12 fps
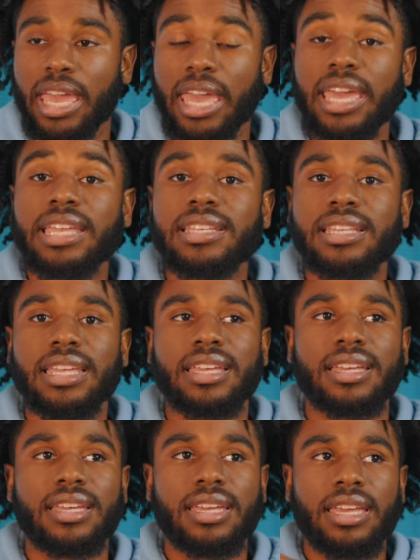and
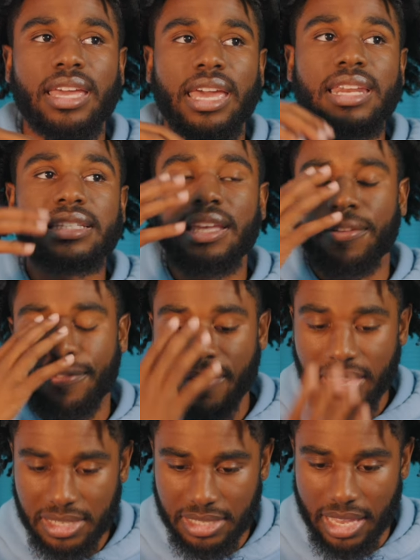it said
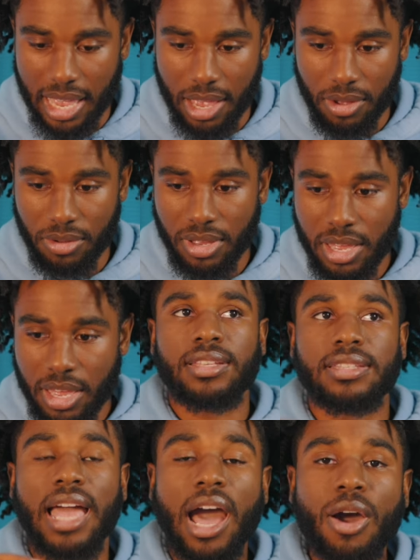face down.
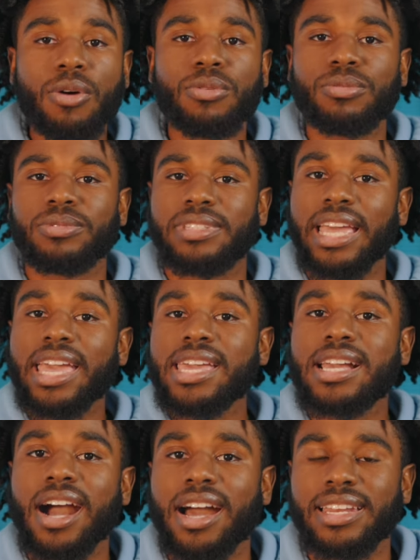Now
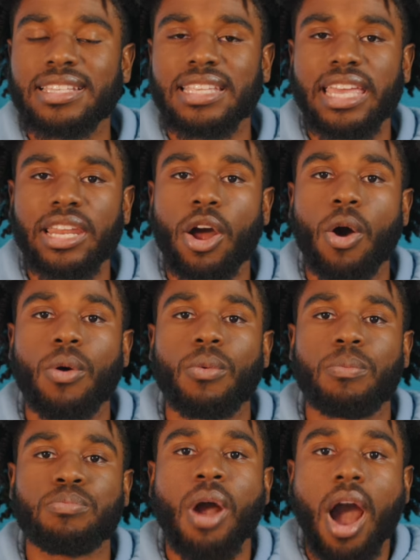Dagon is in a
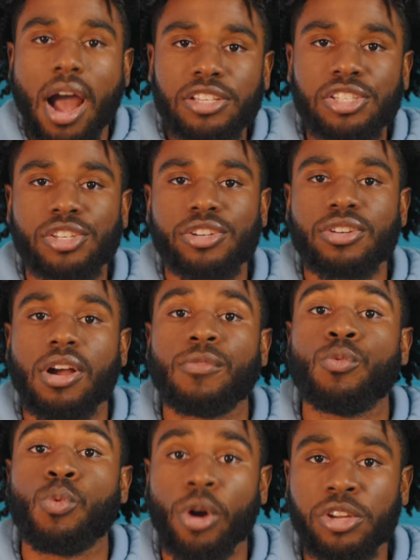posture of
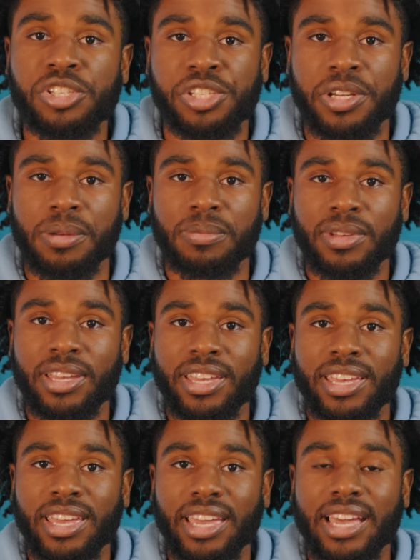worship
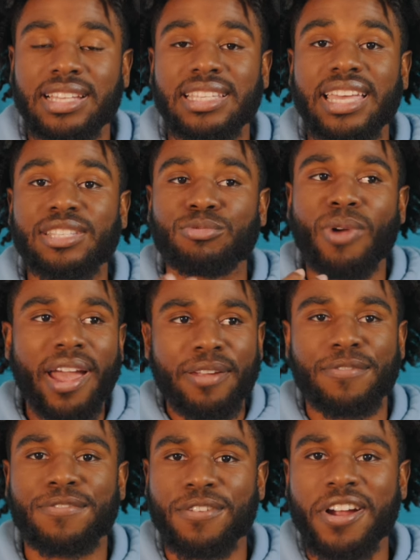because it's right
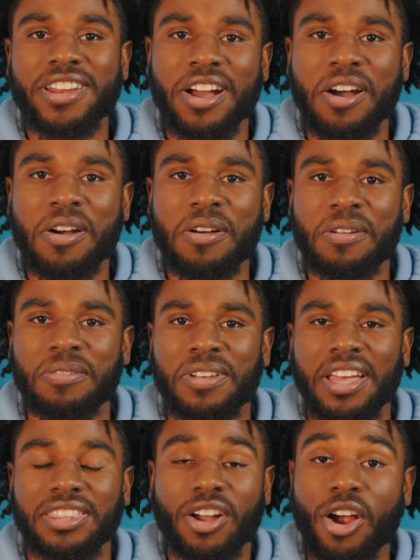in front of
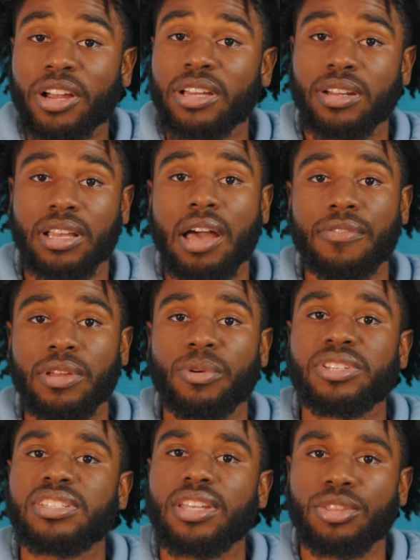the Ark of the Covenant,
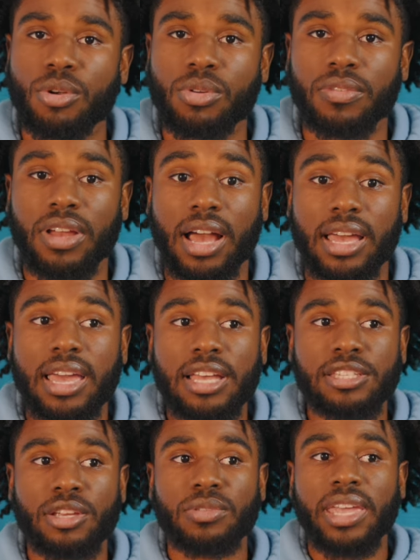which is the throne of God.
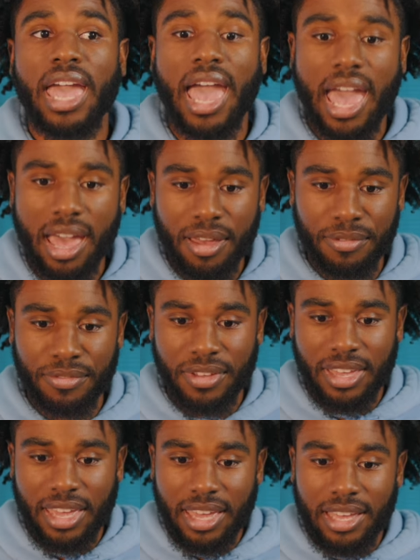So they have
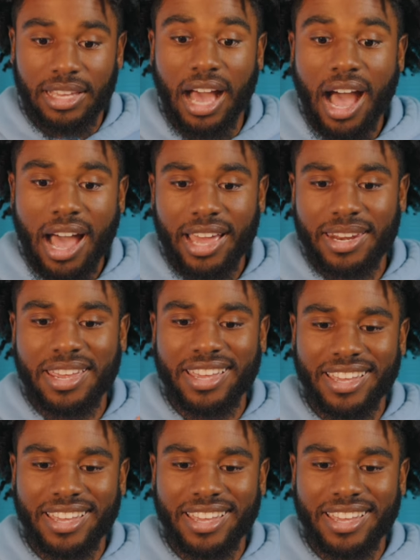God